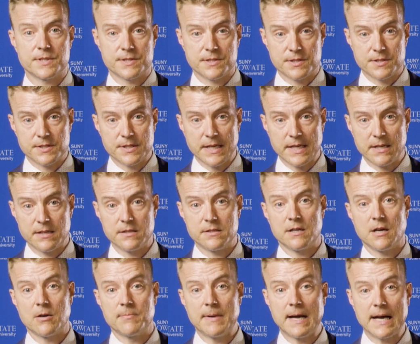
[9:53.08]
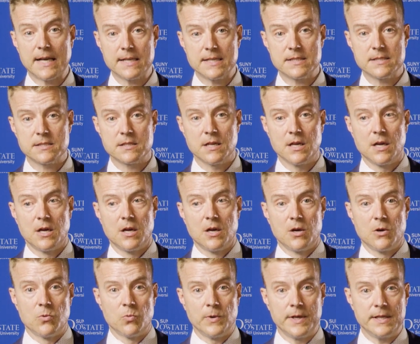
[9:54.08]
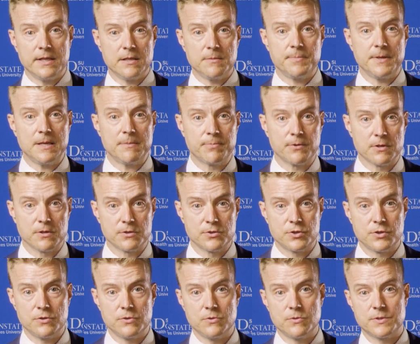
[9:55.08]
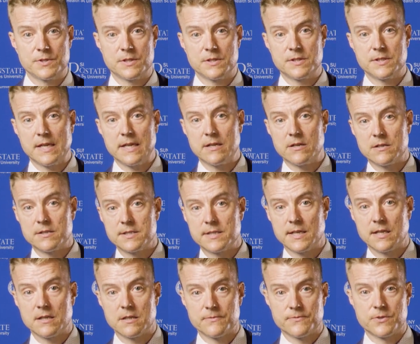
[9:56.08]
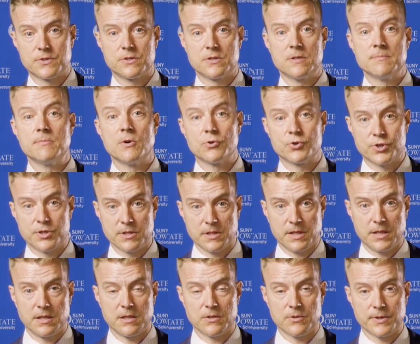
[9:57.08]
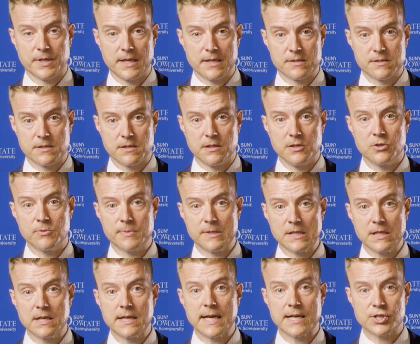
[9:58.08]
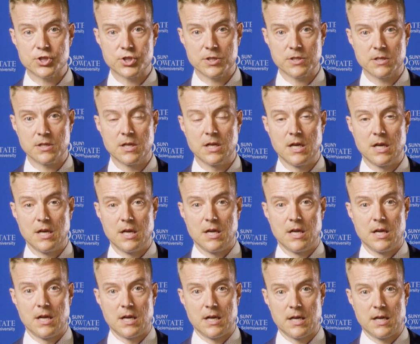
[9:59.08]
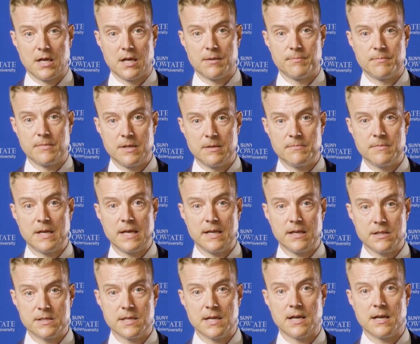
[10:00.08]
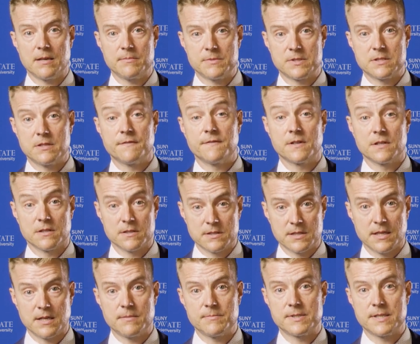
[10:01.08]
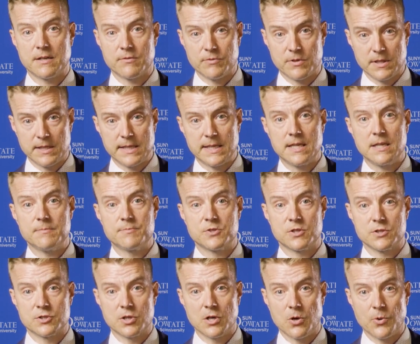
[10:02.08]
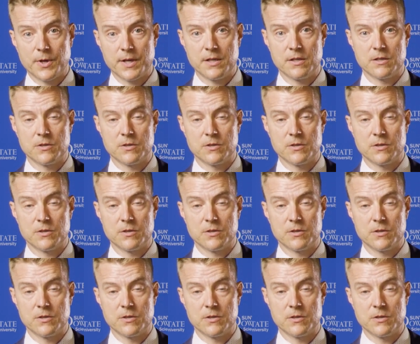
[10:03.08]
sustain our bodies. We need people to sustain ourselves emotionally. Okay, it's the human connection In many times, difficult times, that really keeps us going,